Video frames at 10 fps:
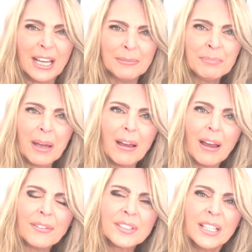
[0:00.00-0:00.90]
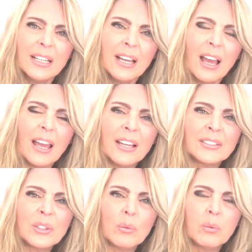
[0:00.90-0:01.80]
empaths,
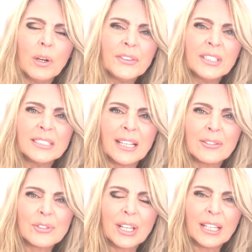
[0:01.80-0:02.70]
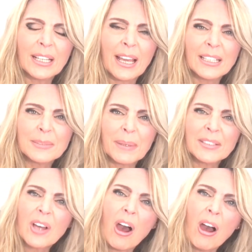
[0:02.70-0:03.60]
and what these energetic aspects
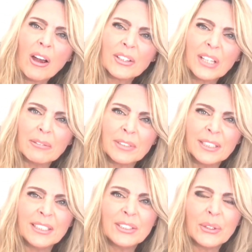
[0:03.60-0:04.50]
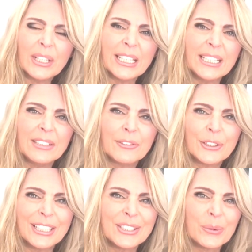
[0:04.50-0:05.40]
are that we need to heed for
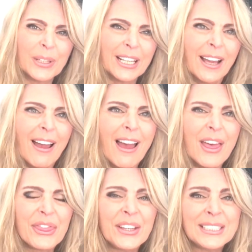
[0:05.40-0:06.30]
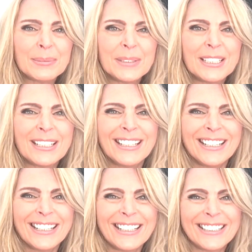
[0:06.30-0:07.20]
each week. This week
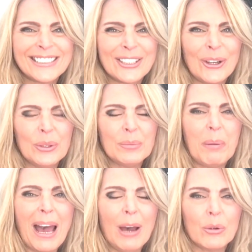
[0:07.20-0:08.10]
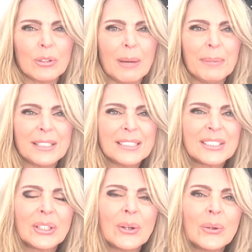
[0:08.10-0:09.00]
is called Power Up, and it's
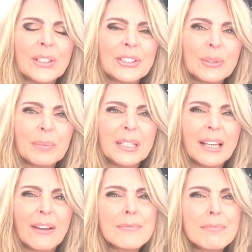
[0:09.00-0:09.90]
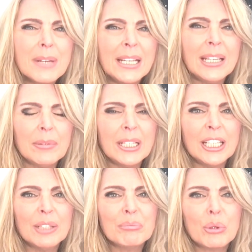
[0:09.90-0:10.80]
going to be a really,
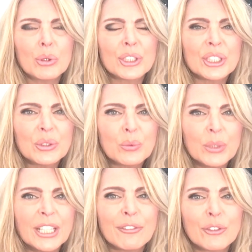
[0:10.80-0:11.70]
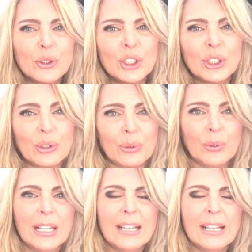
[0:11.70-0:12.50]
really important week for you.